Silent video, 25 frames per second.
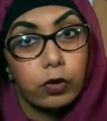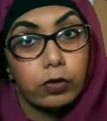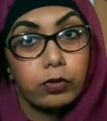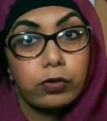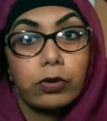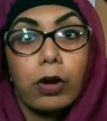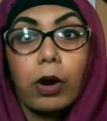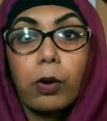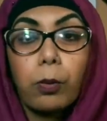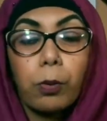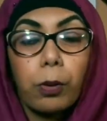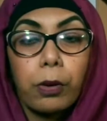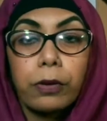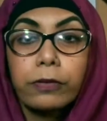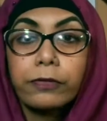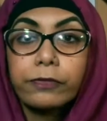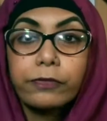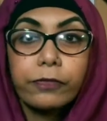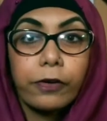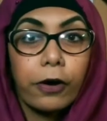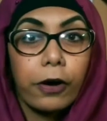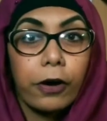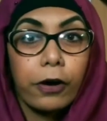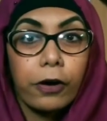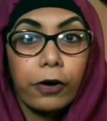not one
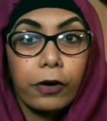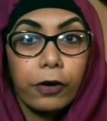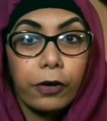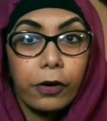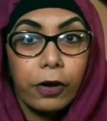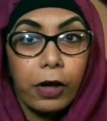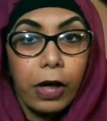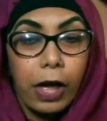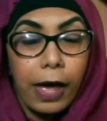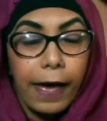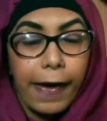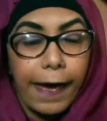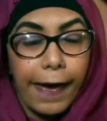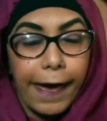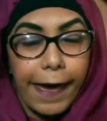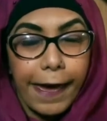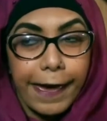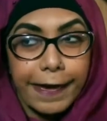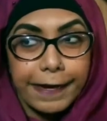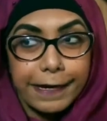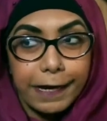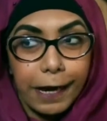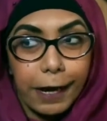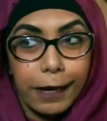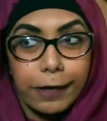for
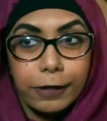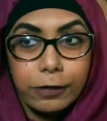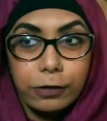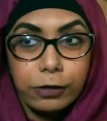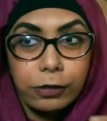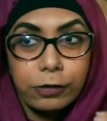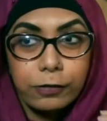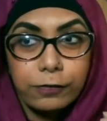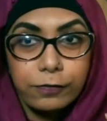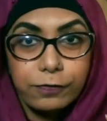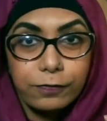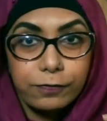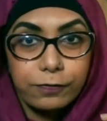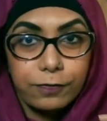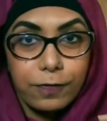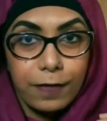a kind of